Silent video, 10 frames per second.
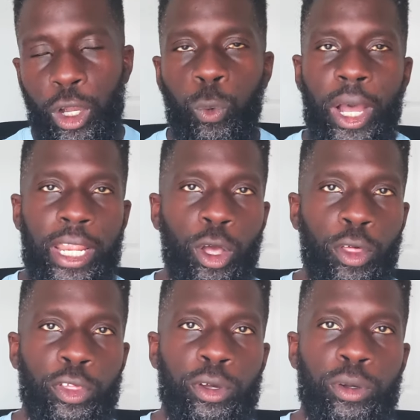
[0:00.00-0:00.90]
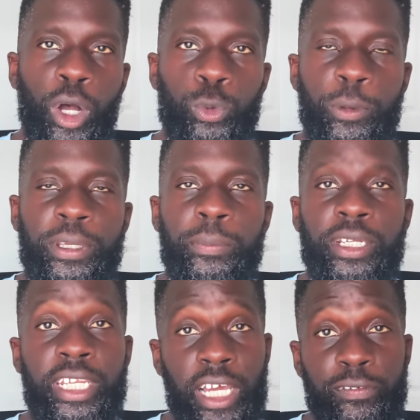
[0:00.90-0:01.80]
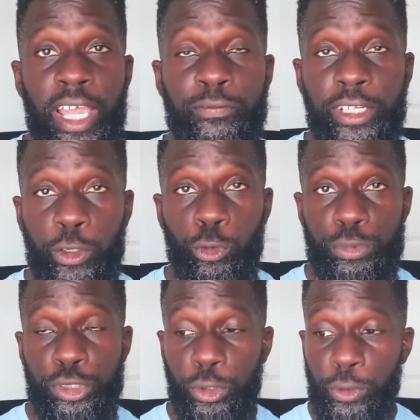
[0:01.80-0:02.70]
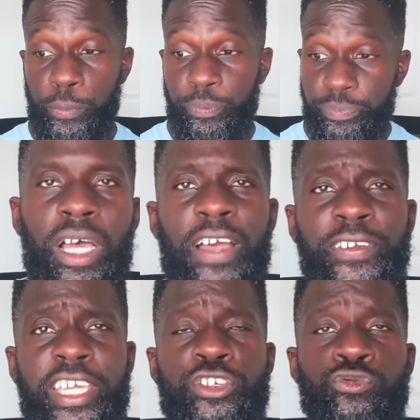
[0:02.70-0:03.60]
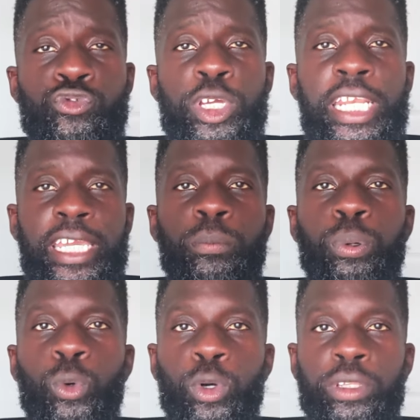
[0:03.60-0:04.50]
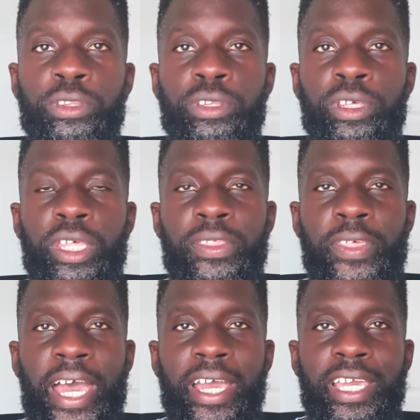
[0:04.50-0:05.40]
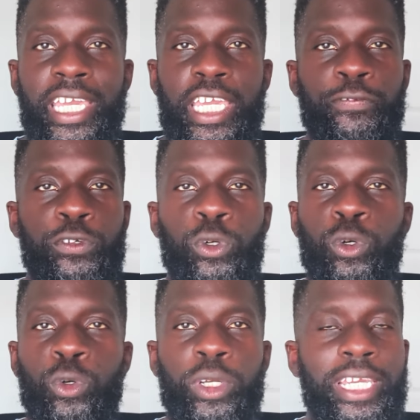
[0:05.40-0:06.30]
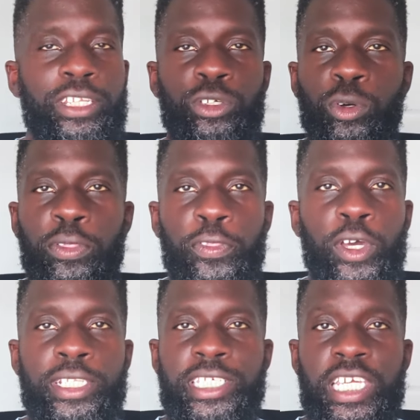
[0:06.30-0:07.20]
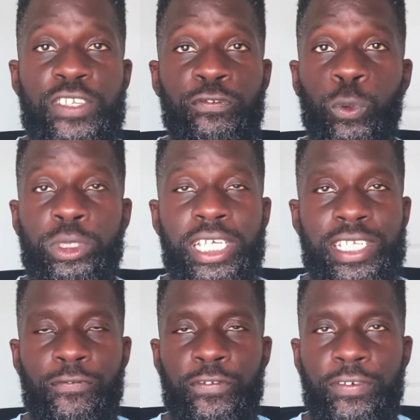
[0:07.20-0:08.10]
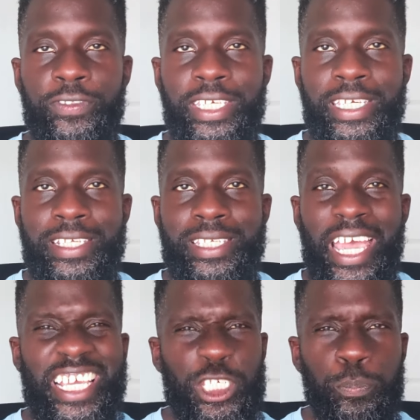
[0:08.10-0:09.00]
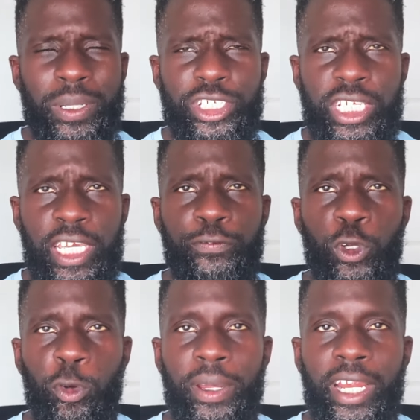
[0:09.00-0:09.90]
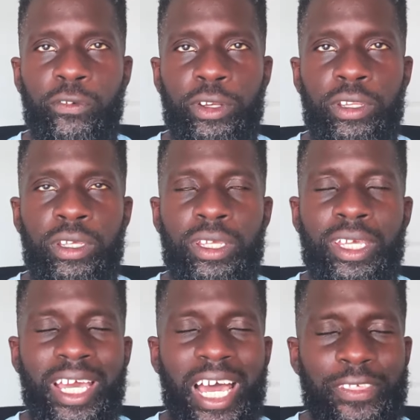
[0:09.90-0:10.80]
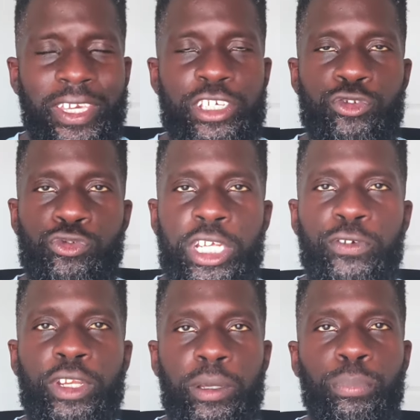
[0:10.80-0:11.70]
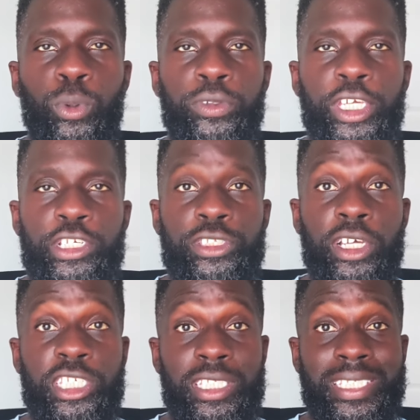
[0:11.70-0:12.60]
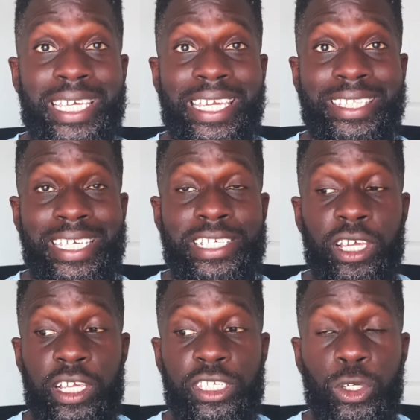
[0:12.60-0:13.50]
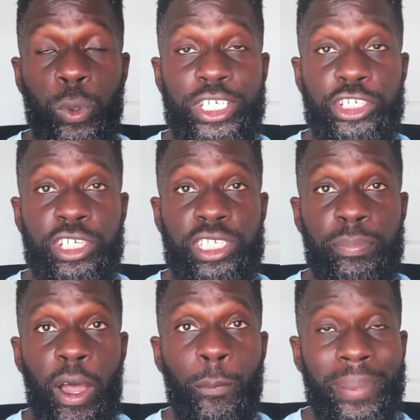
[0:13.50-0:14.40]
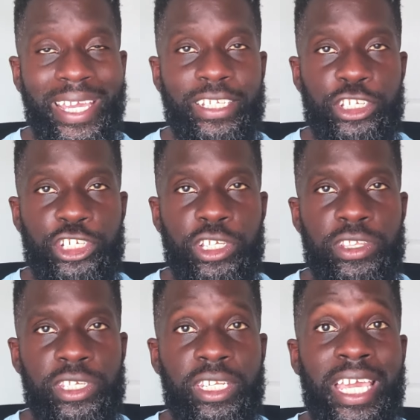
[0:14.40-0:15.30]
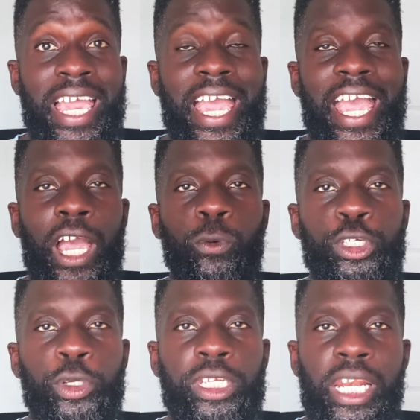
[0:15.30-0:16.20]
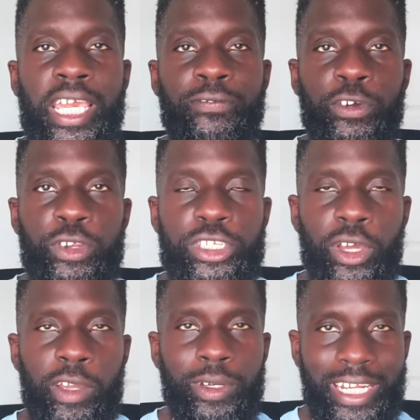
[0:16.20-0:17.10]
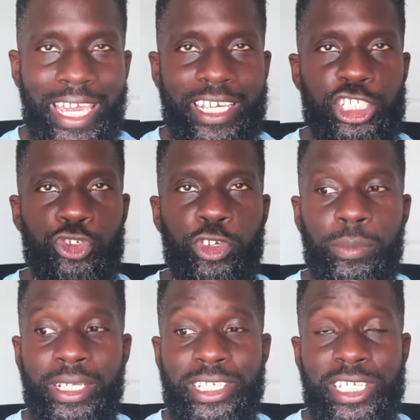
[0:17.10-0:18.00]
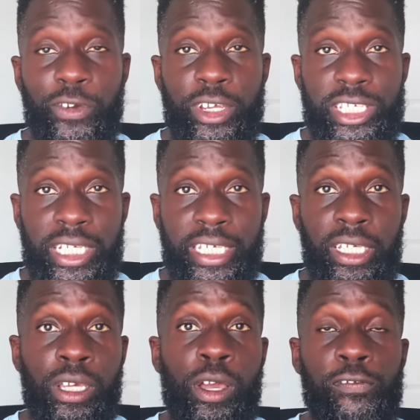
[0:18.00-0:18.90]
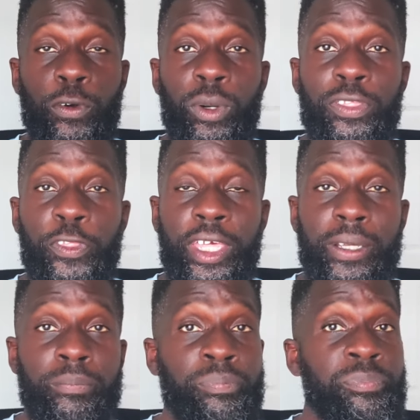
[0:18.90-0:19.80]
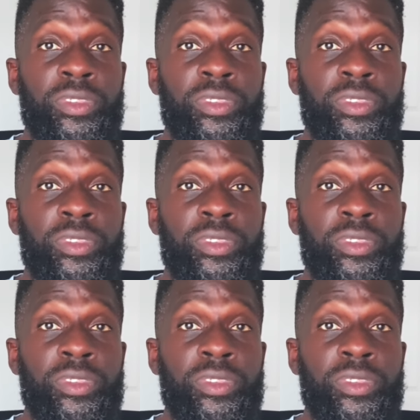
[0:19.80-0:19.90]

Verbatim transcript: quite a lot of the older people in the other ethnic groups do. I think it's really important that if you're in your 30s, 40s, and 50s, especially if you're a parent, I think it's really, really important that you start to take these kinds of questions about pensions and how are you going to live in retirement extremely seriously. For one thing,